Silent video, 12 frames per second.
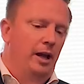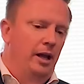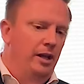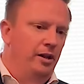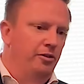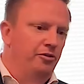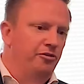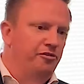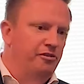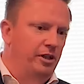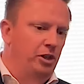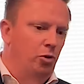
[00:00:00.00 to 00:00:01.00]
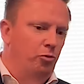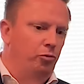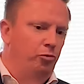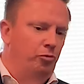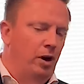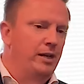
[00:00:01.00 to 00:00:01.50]
is,
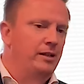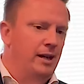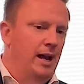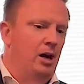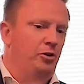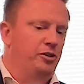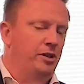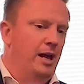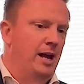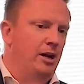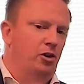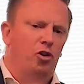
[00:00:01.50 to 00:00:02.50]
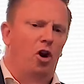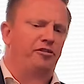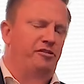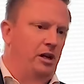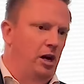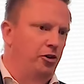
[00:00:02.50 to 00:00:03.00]
right now today
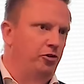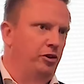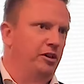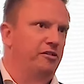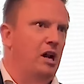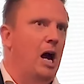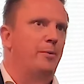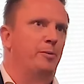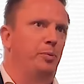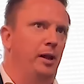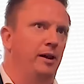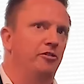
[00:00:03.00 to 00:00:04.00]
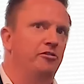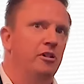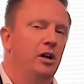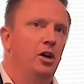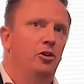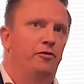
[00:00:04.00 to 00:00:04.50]
across the country, it's commonplace
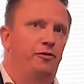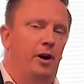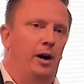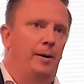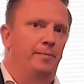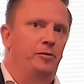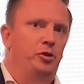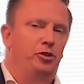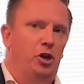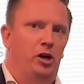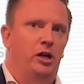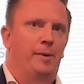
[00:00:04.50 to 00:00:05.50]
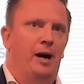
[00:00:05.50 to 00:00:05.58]
to talk